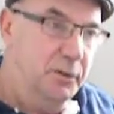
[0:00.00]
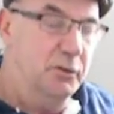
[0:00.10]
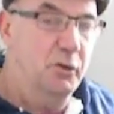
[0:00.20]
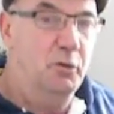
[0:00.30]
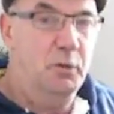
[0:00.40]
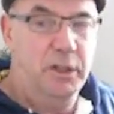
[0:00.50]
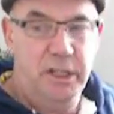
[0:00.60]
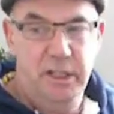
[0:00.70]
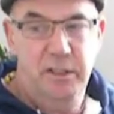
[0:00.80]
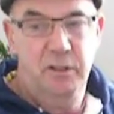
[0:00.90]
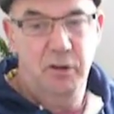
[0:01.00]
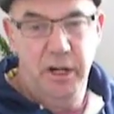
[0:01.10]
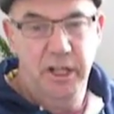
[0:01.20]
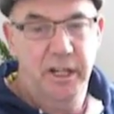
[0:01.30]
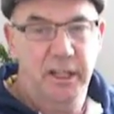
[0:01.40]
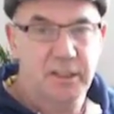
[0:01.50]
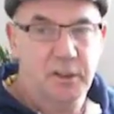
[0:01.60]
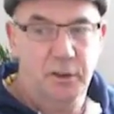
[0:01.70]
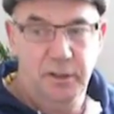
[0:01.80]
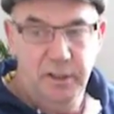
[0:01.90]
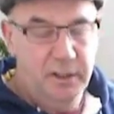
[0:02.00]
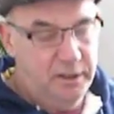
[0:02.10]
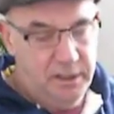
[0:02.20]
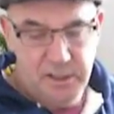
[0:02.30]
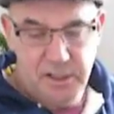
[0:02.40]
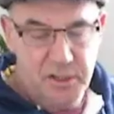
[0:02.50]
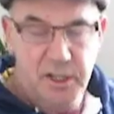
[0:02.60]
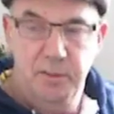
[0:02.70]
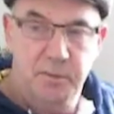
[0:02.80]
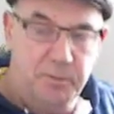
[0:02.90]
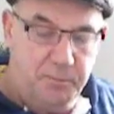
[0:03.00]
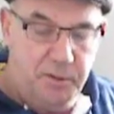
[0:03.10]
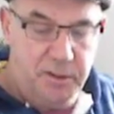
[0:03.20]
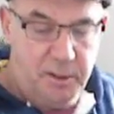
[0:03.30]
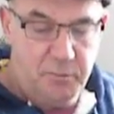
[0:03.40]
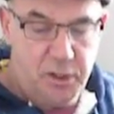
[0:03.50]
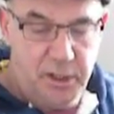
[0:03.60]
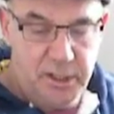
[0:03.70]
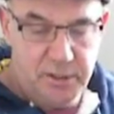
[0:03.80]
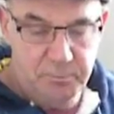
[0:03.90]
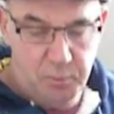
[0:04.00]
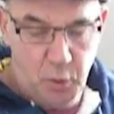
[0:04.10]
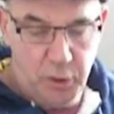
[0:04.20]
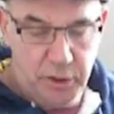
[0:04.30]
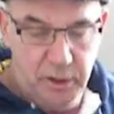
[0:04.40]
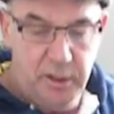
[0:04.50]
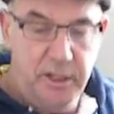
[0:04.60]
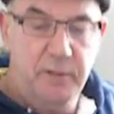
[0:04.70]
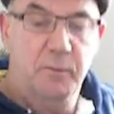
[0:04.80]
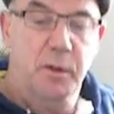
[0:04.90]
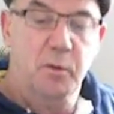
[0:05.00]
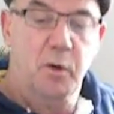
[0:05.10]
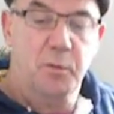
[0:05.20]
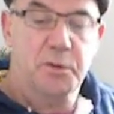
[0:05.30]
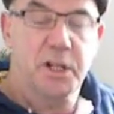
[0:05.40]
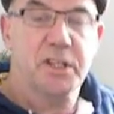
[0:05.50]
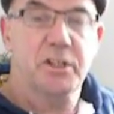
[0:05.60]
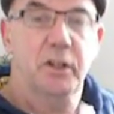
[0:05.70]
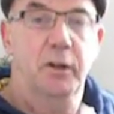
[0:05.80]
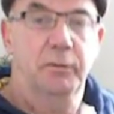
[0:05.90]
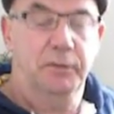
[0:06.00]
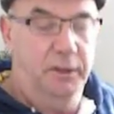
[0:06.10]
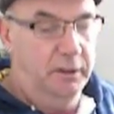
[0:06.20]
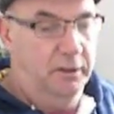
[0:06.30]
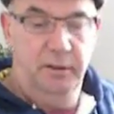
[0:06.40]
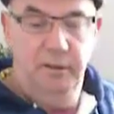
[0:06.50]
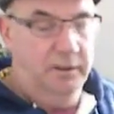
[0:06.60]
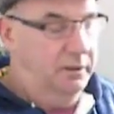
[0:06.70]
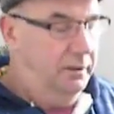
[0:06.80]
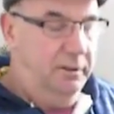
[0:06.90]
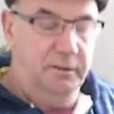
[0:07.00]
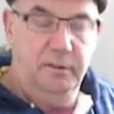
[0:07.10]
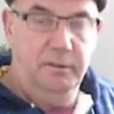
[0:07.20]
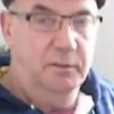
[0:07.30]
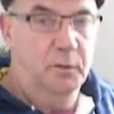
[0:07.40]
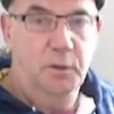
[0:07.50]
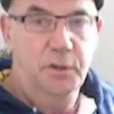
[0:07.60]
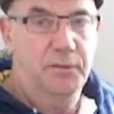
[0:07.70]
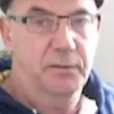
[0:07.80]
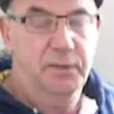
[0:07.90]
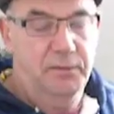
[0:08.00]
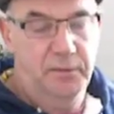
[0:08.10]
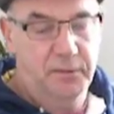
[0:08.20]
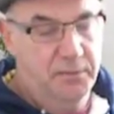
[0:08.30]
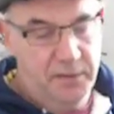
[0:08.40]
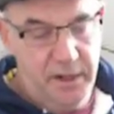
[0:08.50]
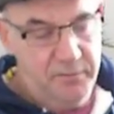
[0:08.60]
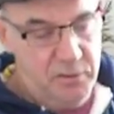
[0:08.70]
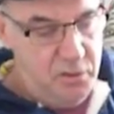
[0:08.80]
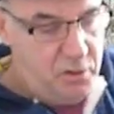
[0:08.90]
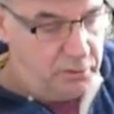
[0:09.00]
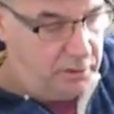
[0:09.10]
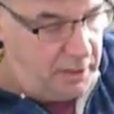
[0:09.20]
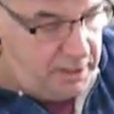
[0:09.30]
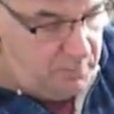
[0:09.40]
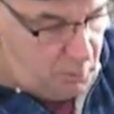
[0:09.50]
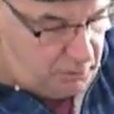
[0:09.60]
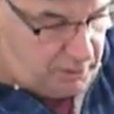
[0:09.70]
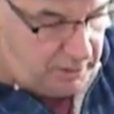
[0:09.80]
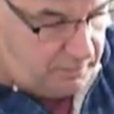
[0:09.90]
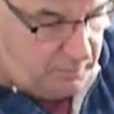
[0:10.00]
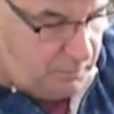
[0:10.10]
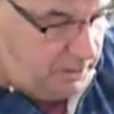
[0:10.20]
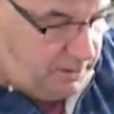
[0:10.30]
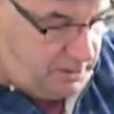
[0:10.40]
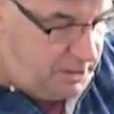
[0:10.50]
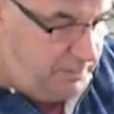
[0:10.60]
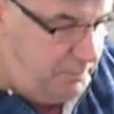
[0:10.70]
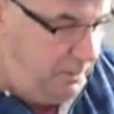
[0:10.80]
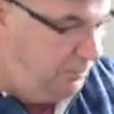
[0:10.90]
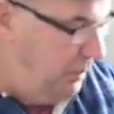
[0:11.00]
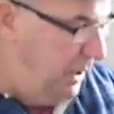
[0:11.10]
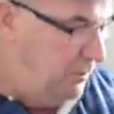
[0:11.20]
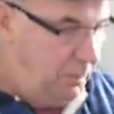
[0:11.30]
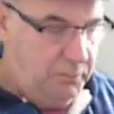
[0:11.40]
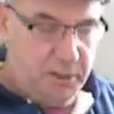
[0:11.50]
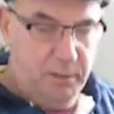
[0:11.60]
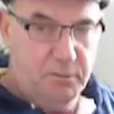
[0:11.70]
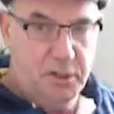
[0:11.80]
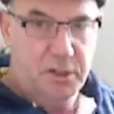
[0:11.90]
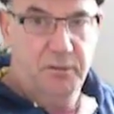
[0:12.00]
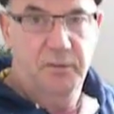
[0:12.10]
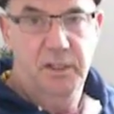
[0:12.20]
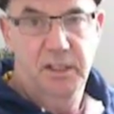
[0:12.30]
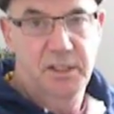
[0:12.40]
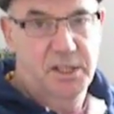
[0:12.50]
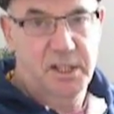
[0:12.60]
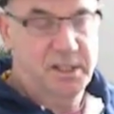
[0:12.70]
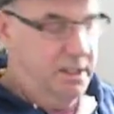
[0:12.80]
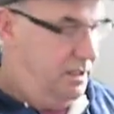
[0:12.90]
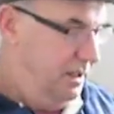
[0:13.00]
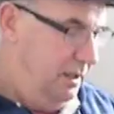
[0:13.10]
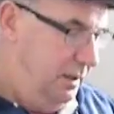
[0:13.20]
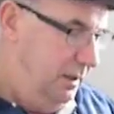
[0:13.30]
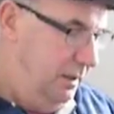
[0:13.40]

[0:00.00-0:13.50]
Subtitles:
The front room where the heat and the radiator and that's on, it's just keeping the temperature nice and buoyant. Even when they were upstairs in the loft, only 50-55, nothing any more than that. When you see people bring them up in temperatures of 60